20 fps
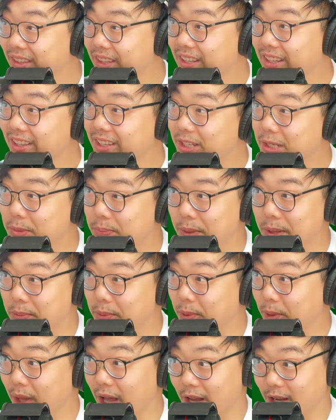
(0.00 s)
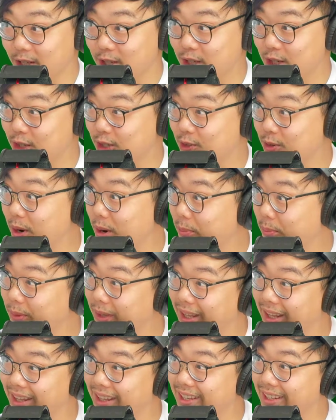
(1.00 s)
there's people like
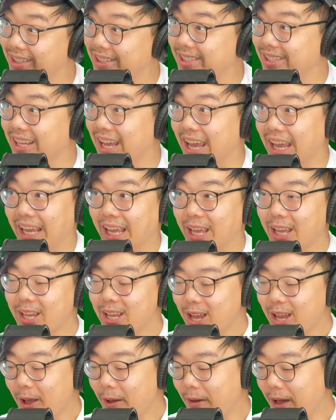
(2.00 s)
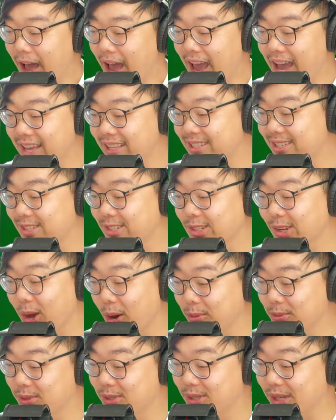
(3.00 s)
stripping. There's like it's
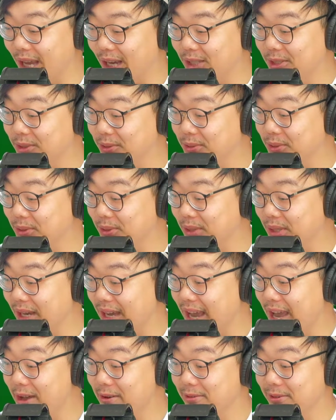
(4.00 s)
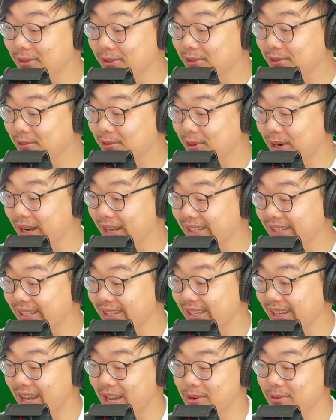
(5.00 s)
so sexual. It was
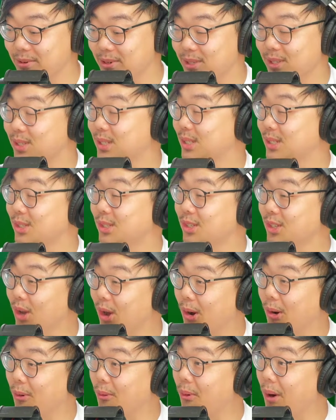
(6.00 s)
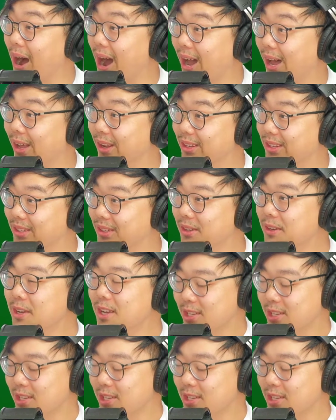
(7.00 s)
crazy. It was so wild, dude.